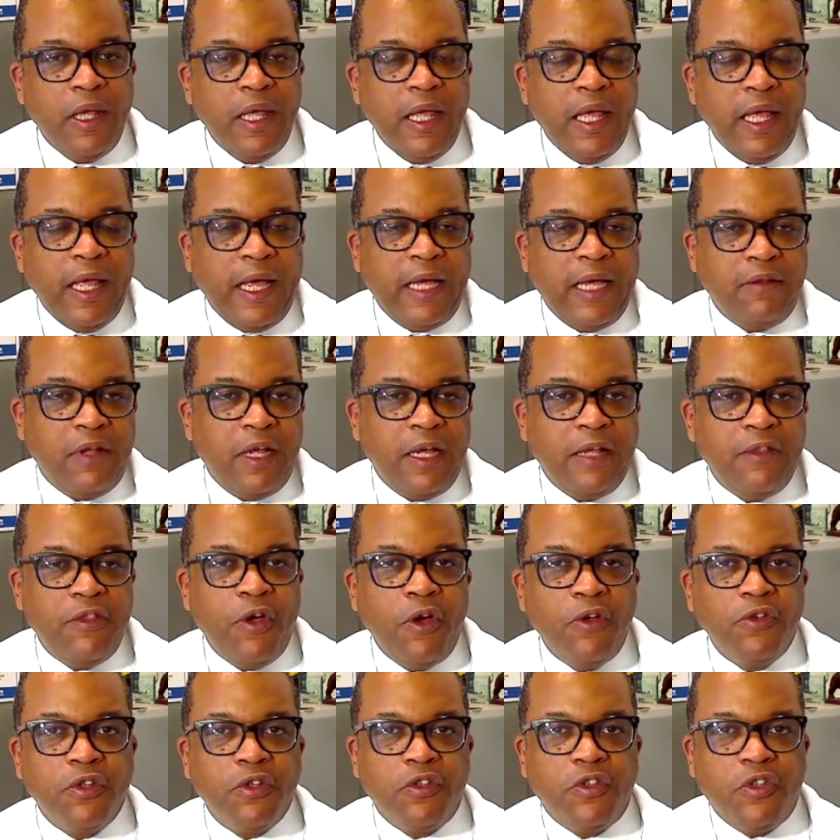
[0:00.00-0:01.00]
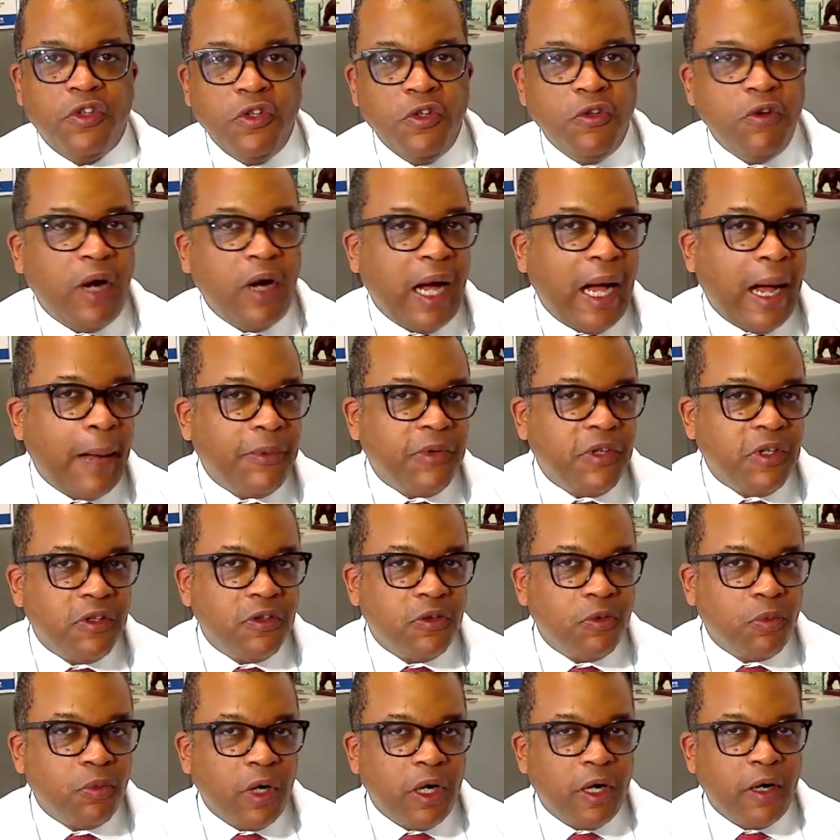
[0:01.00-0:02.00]
And those are two
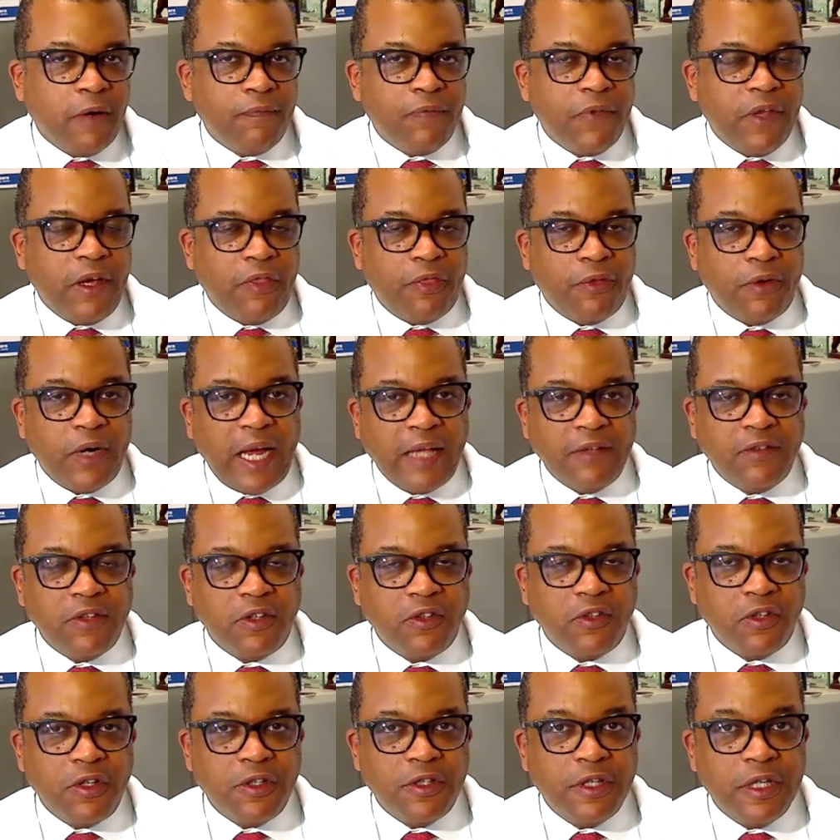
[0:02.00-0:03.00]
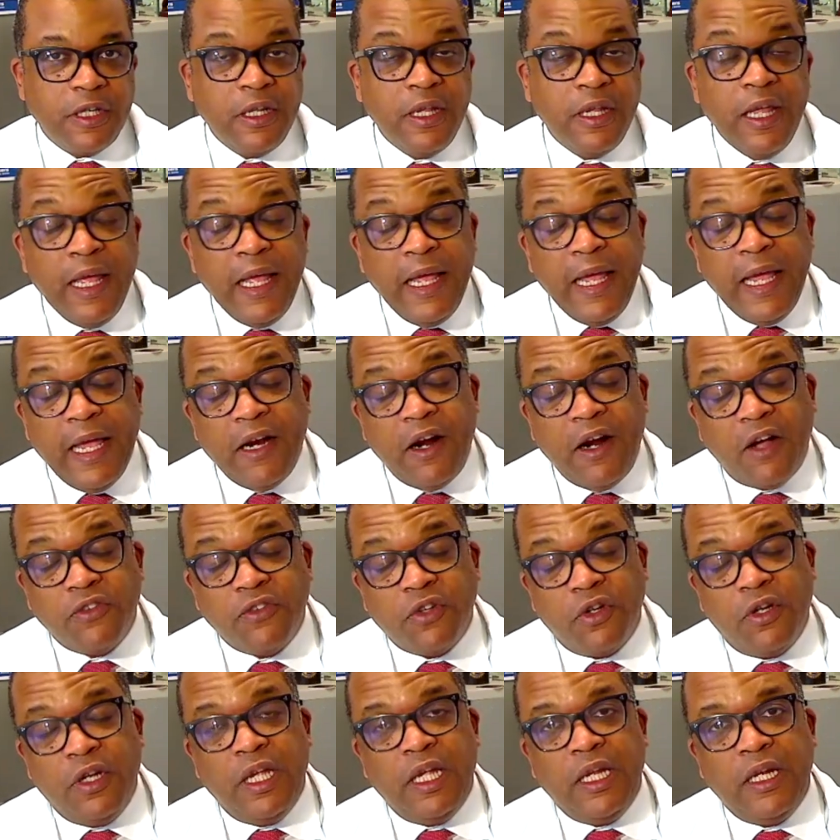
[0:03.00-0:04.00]
options where a thoracic surgeon and
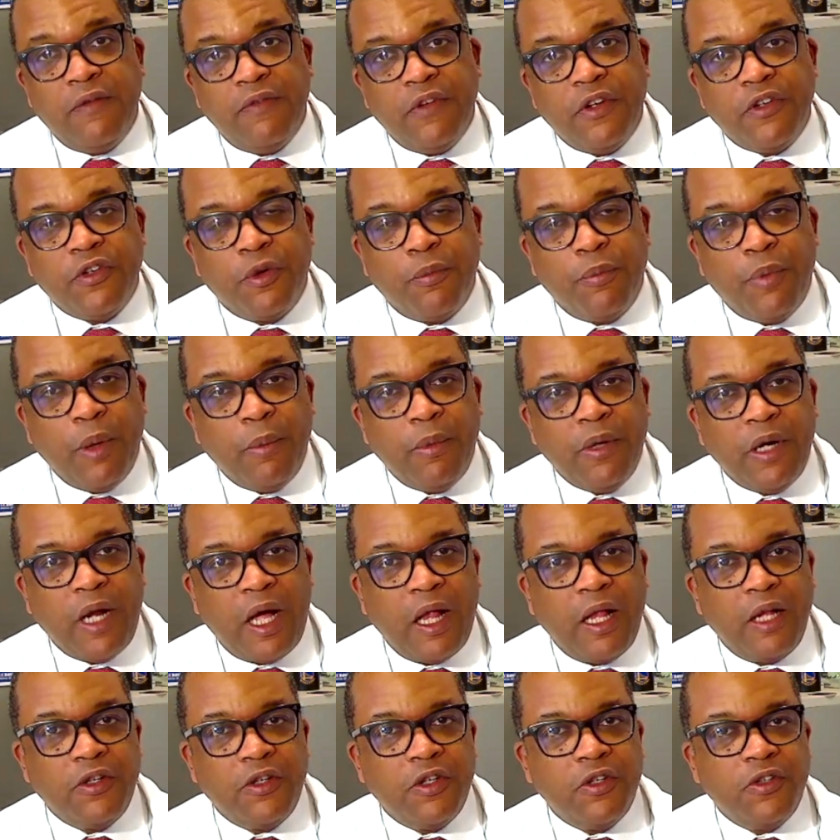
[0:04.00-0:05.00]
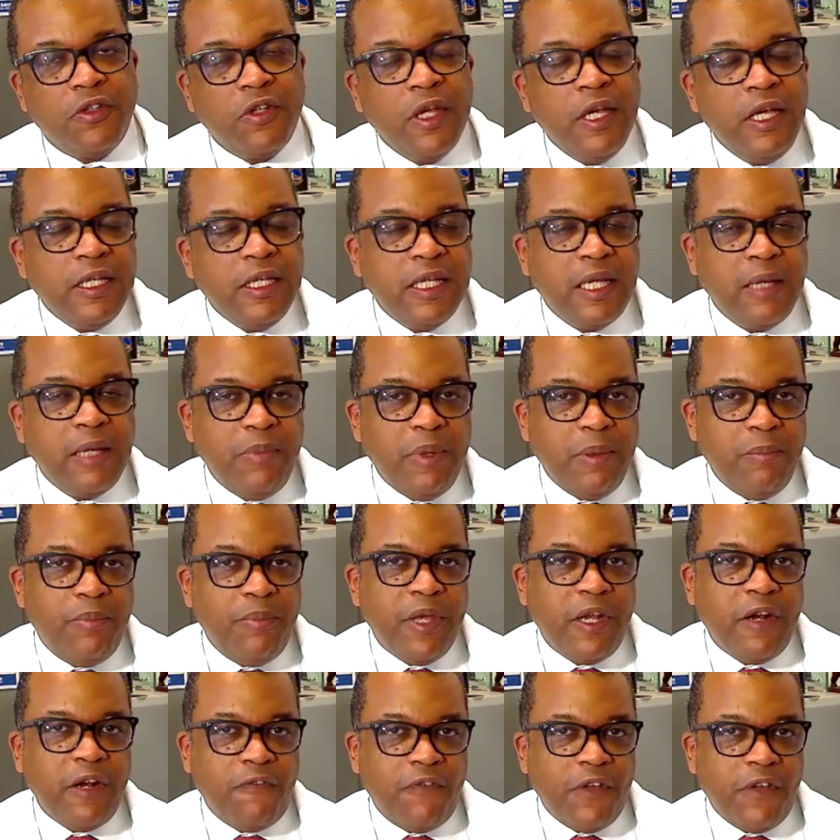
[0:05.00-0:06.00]
also an individual pulmonologist can be
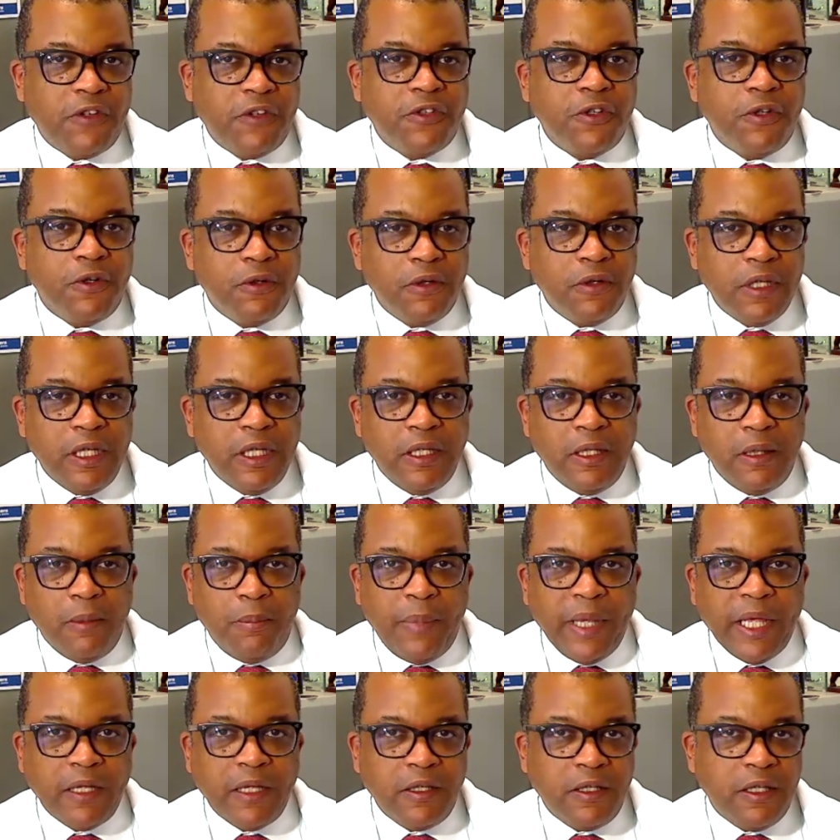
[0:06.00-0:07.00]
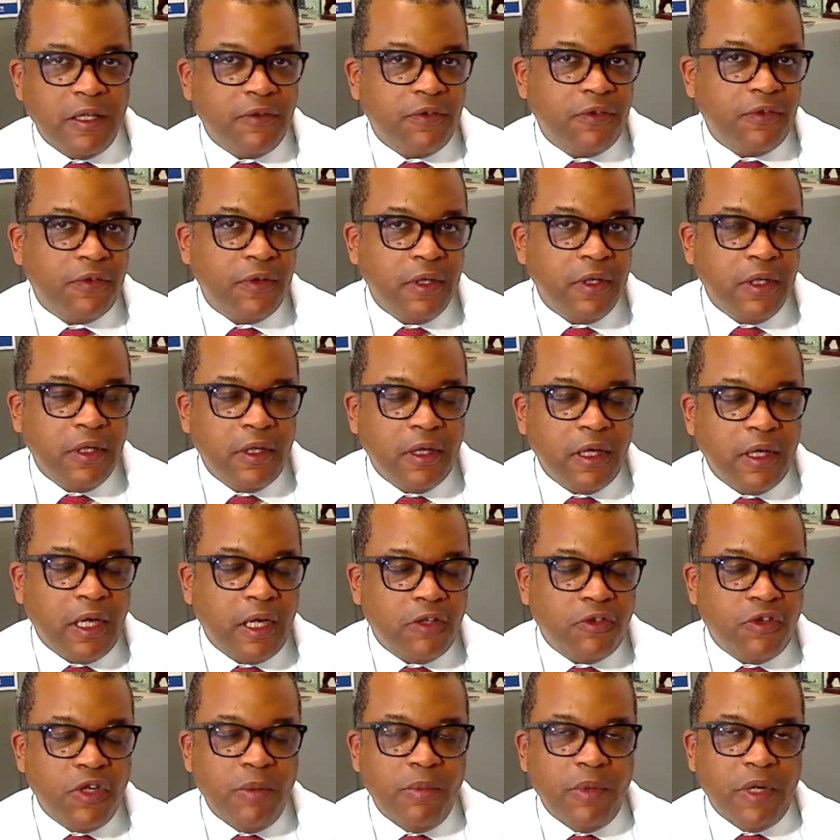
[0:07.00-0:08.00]
beneficial, right, in the palliative
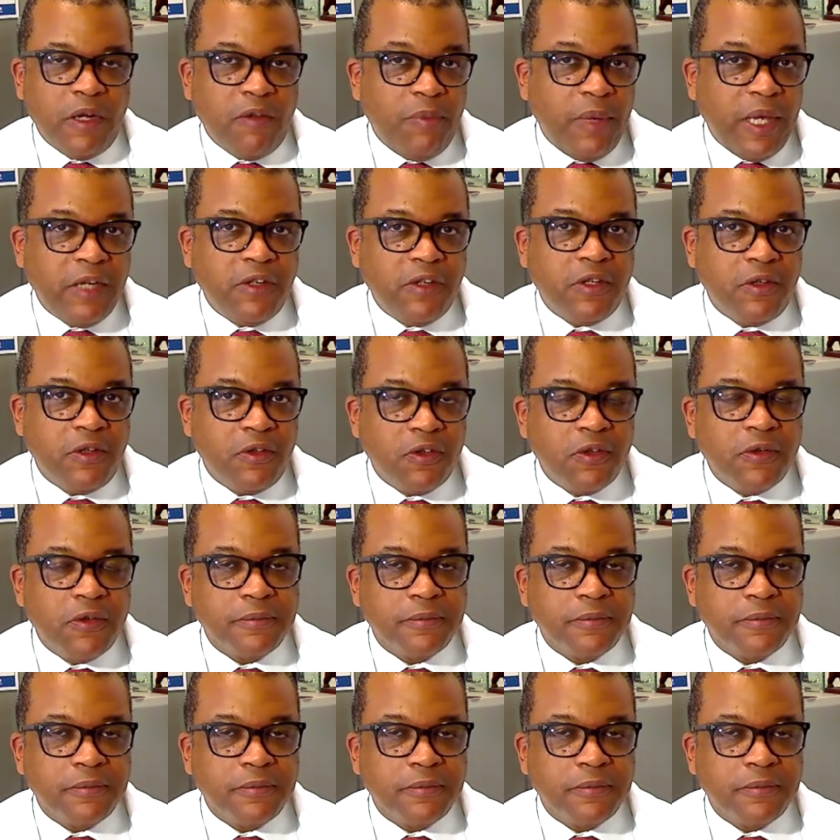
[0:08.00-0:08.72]
treatment of patients.